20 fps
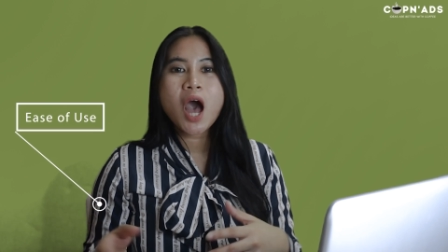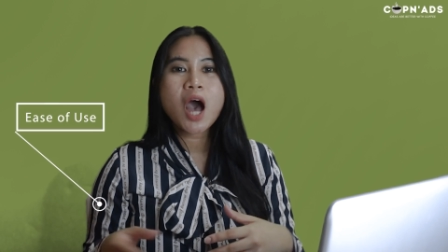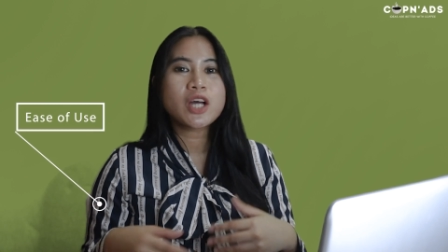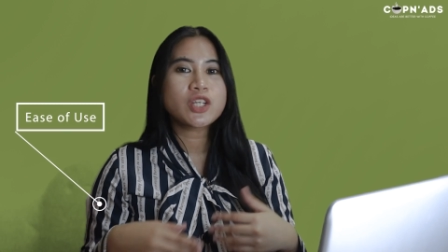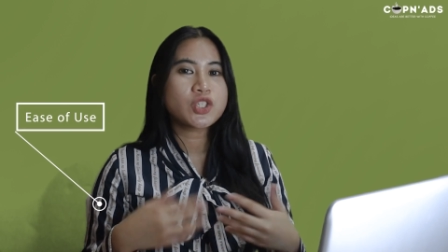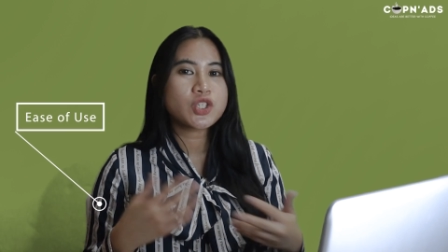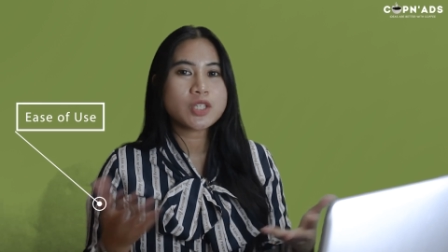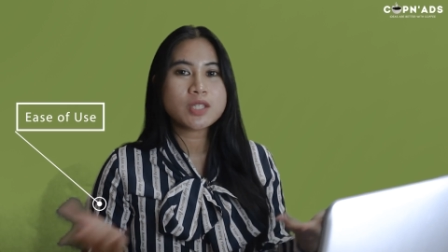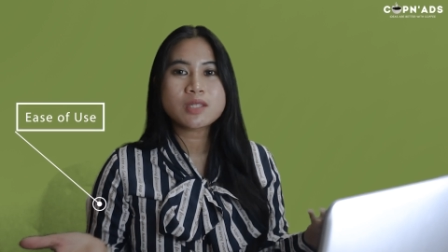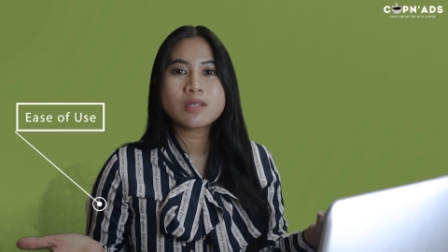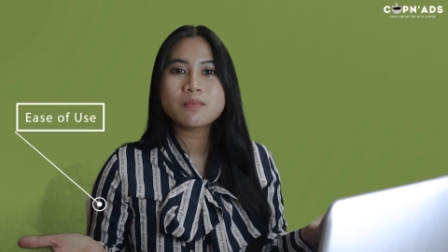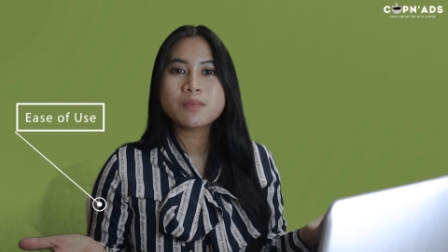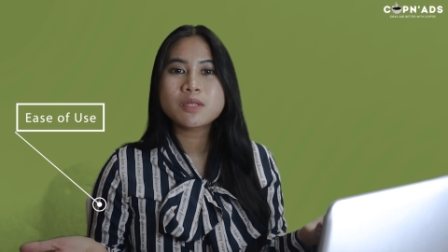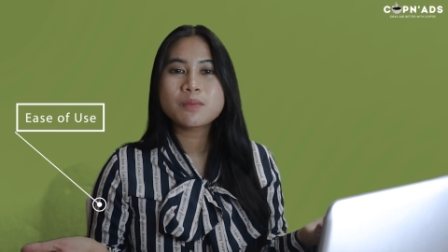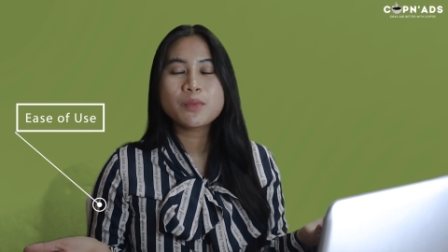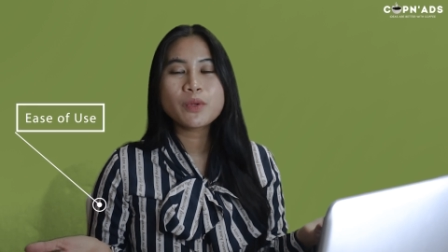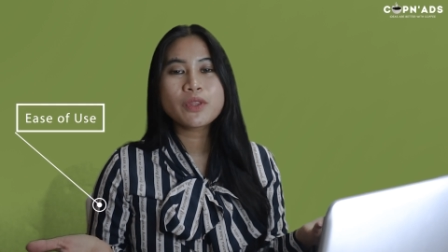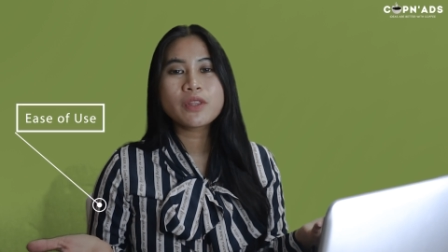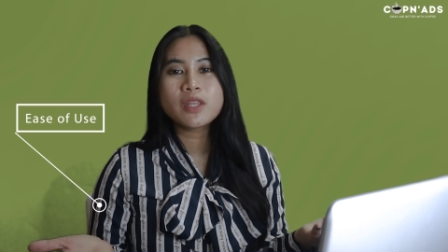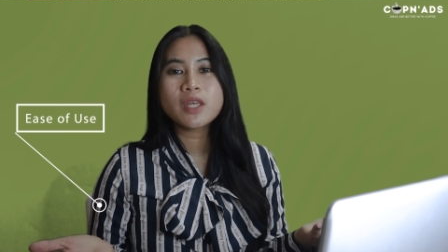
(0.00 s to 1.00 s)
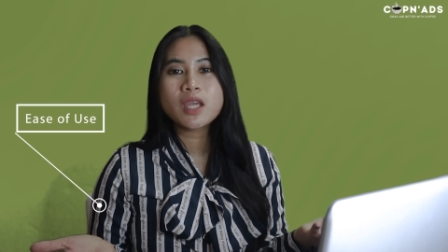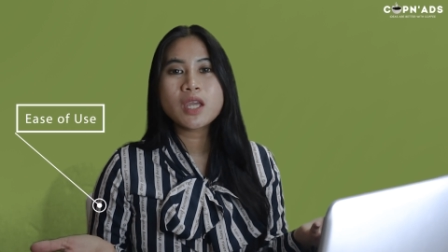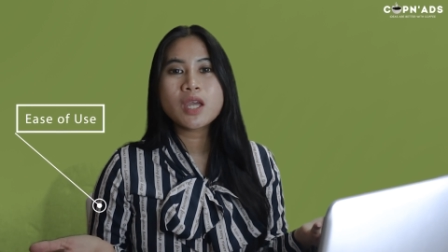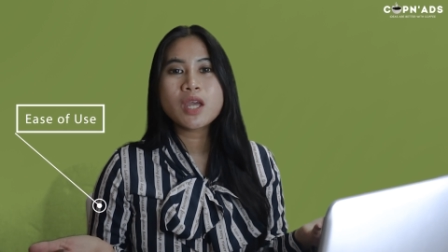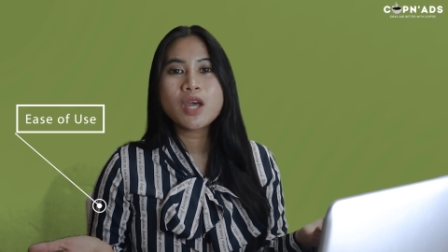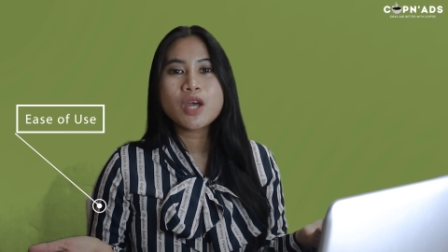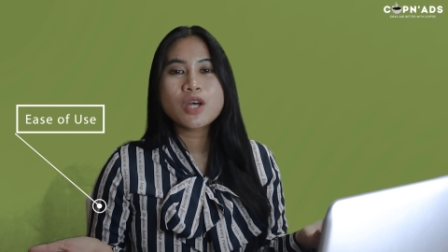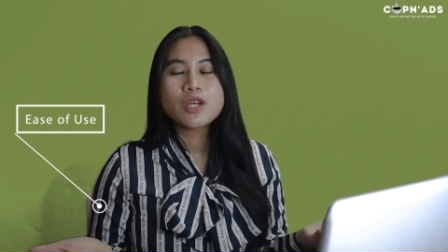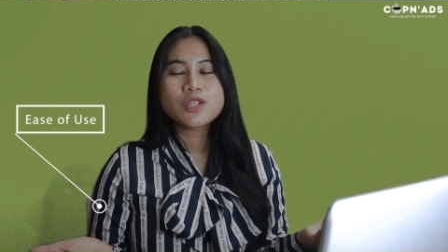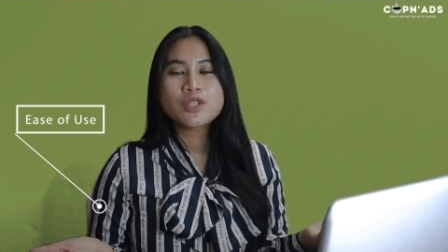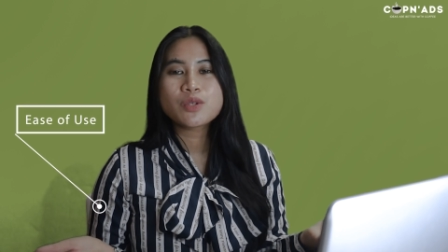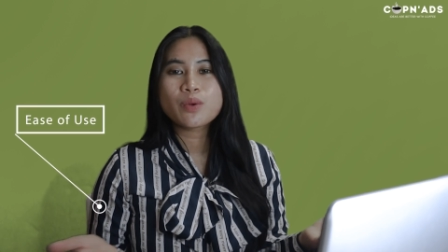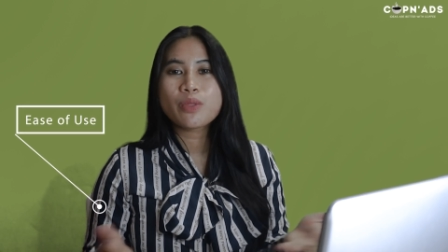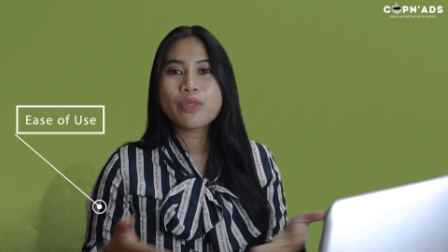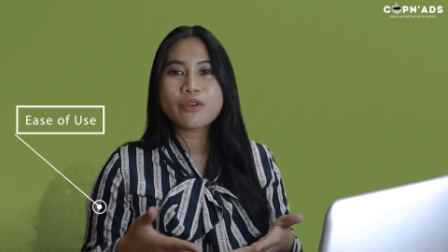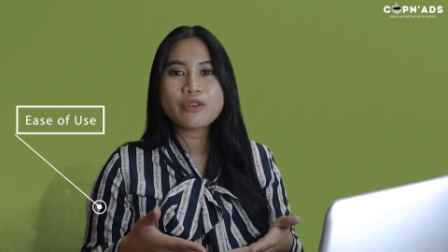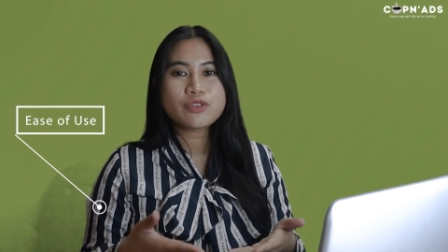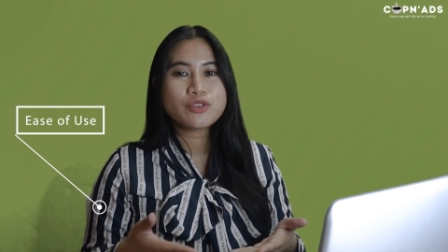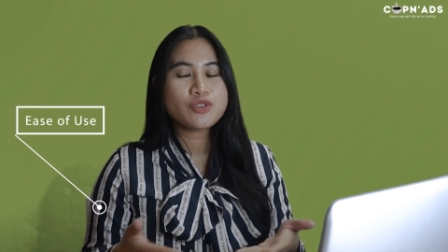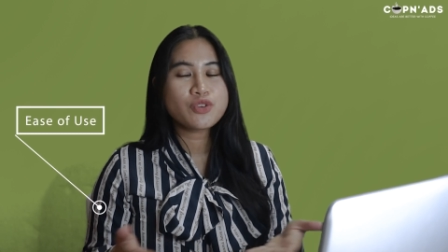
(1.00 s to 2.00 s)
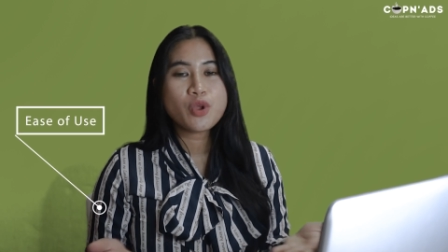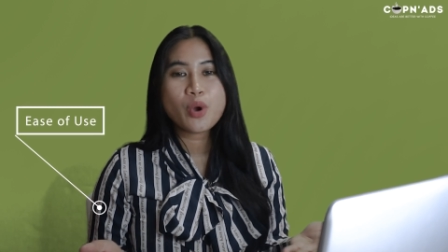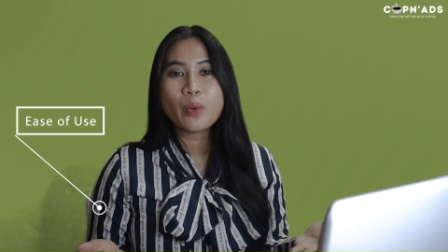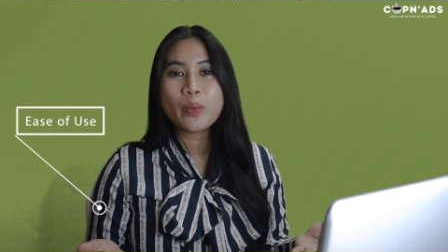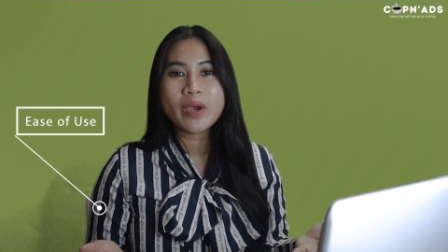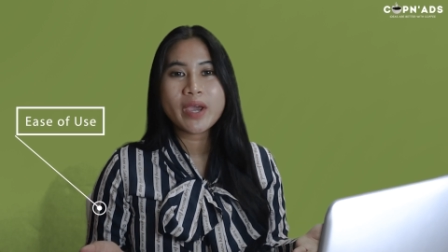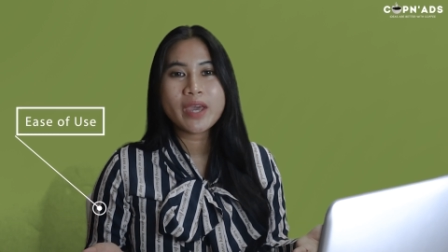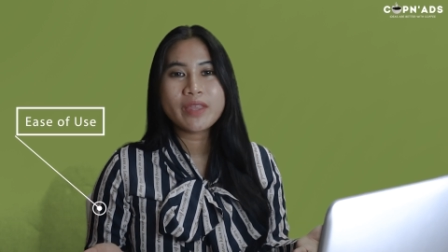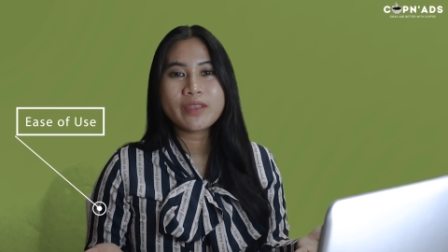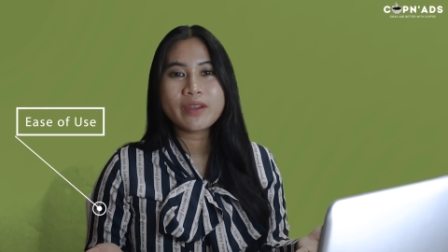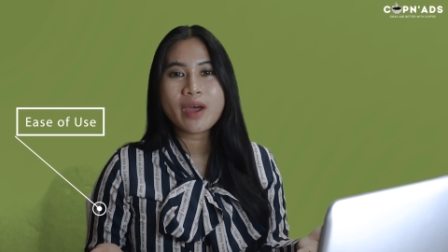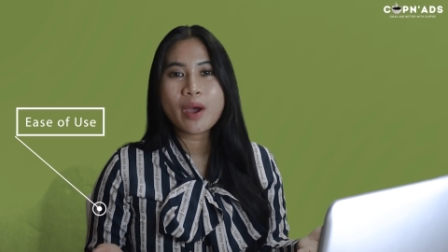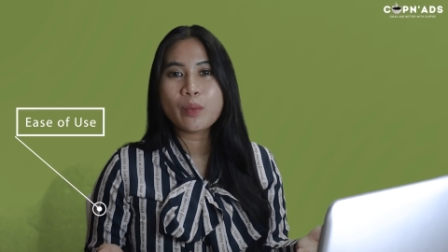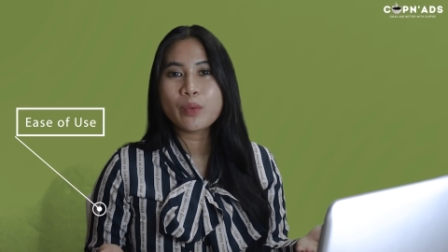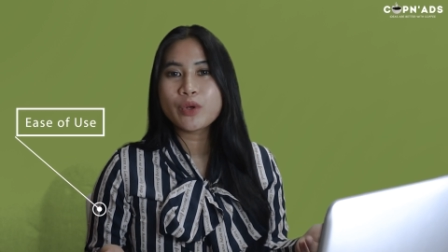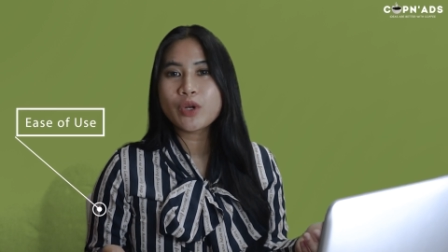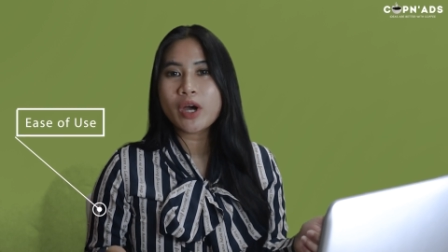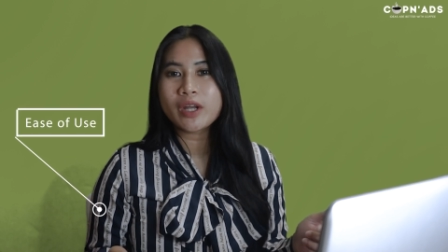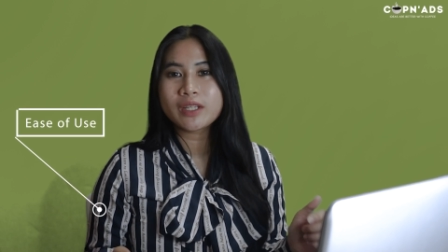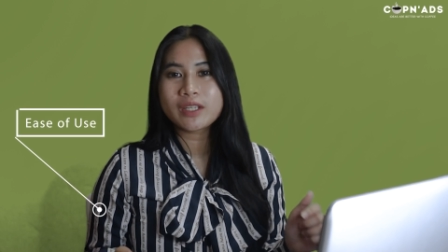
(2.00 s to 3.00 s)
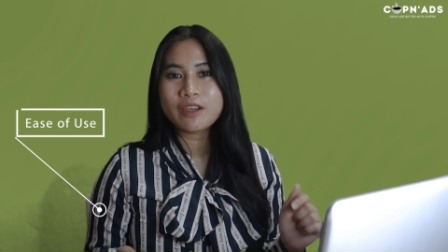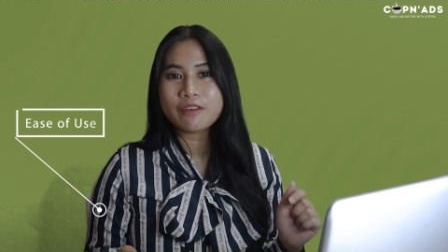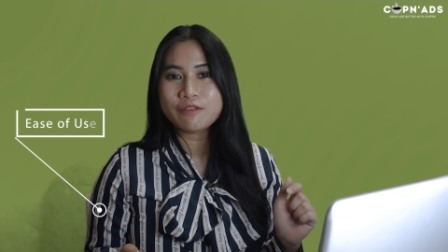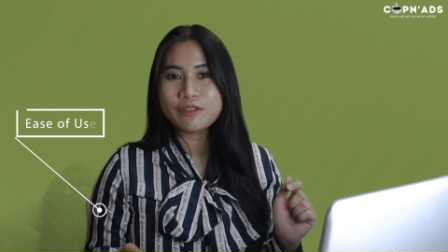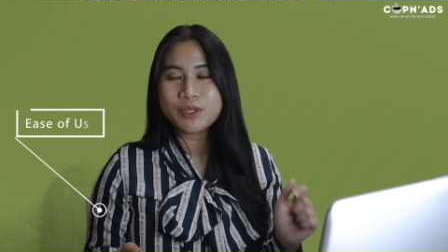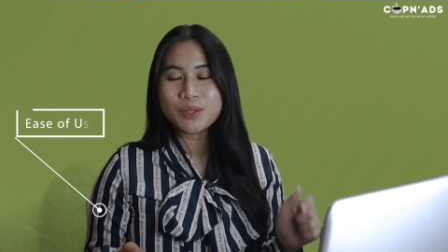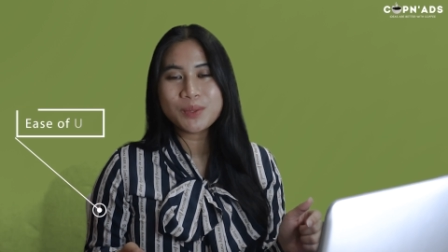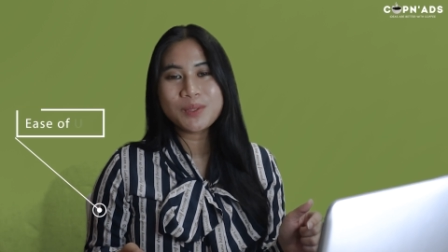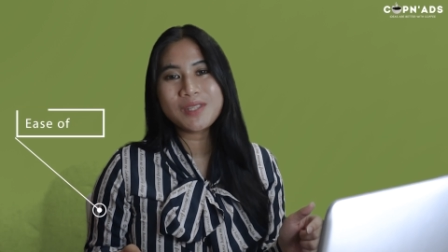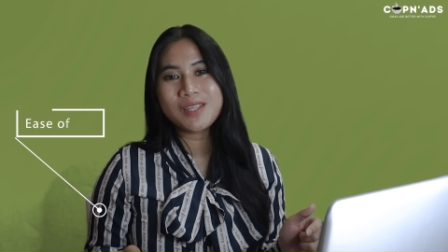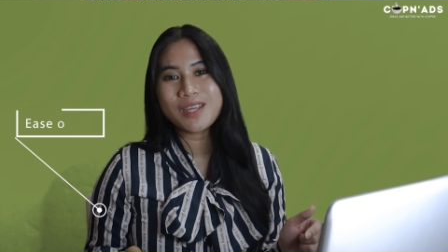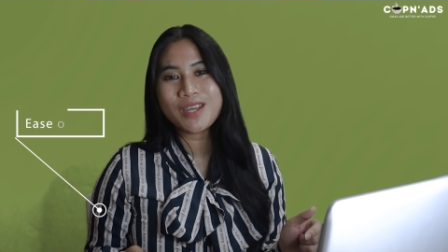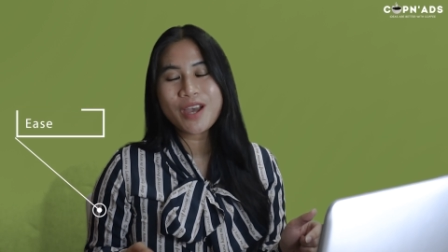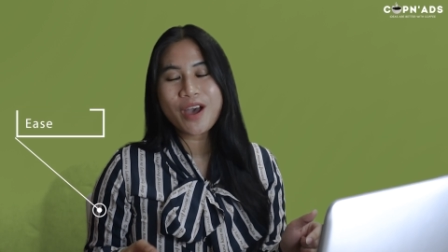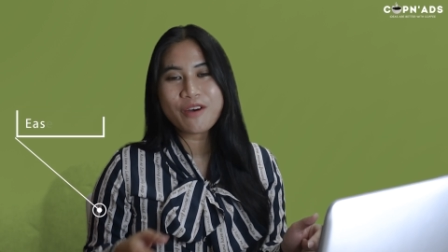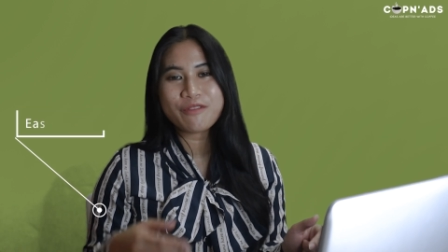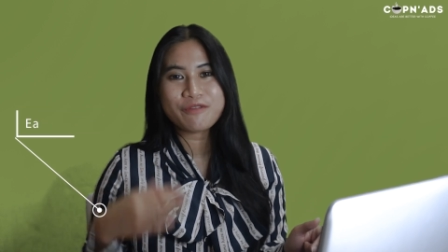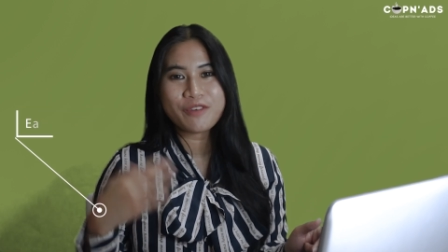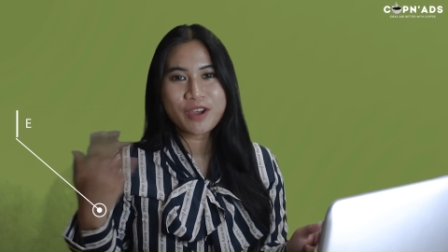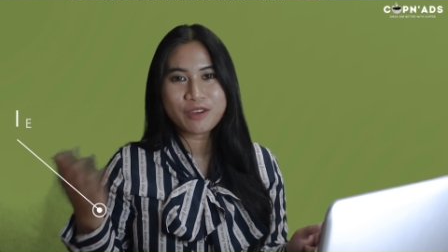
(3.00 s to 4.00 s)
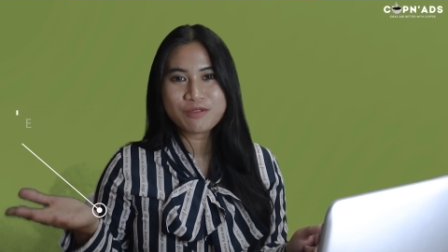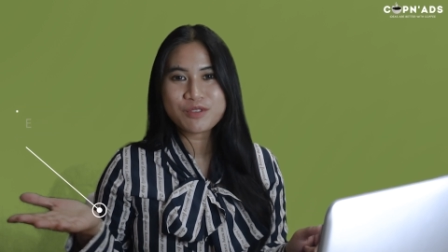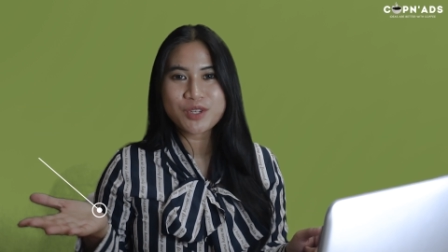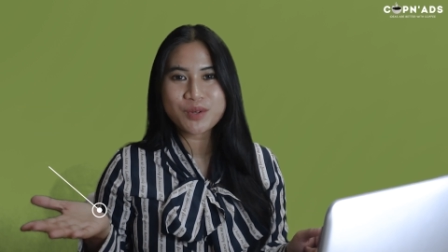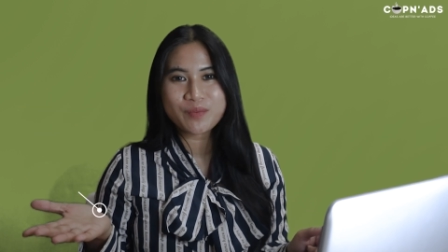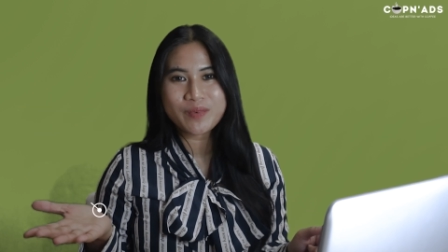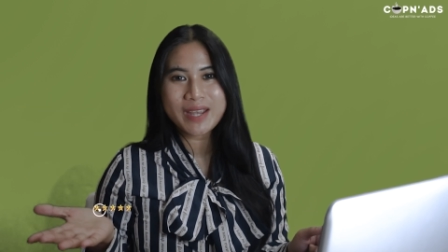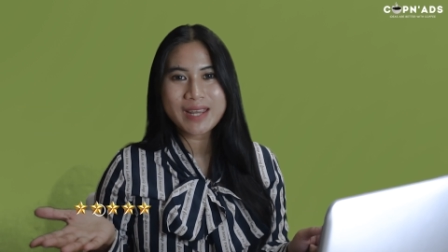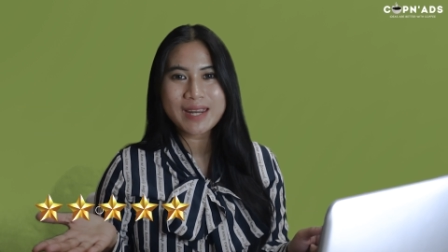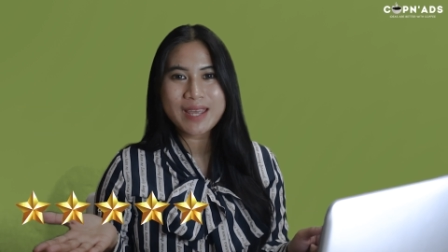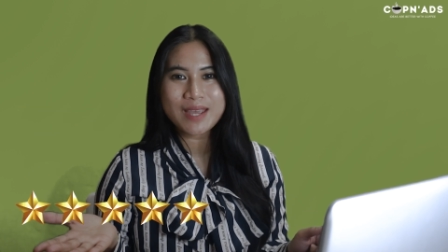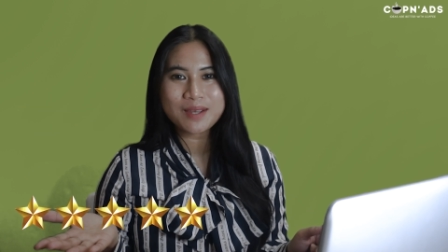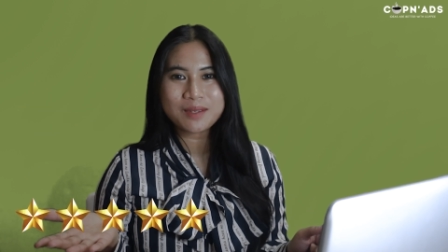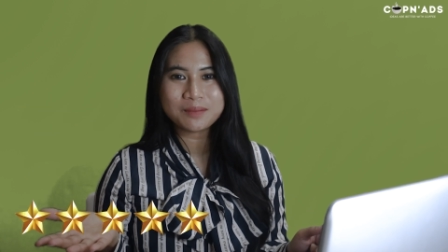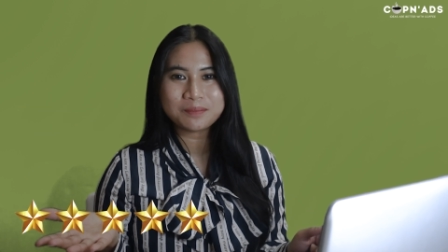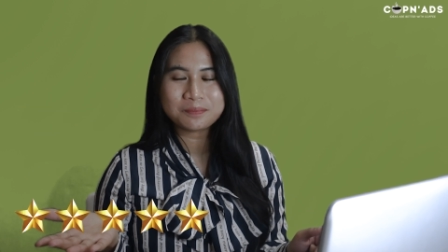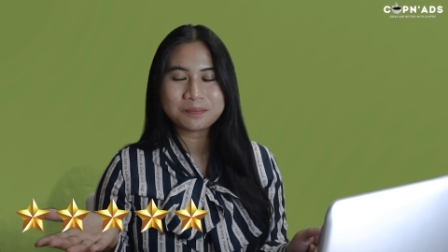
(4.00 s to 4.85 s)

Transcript: adjust them smoothly, so there's no way that I would not give Doodly a five star rating.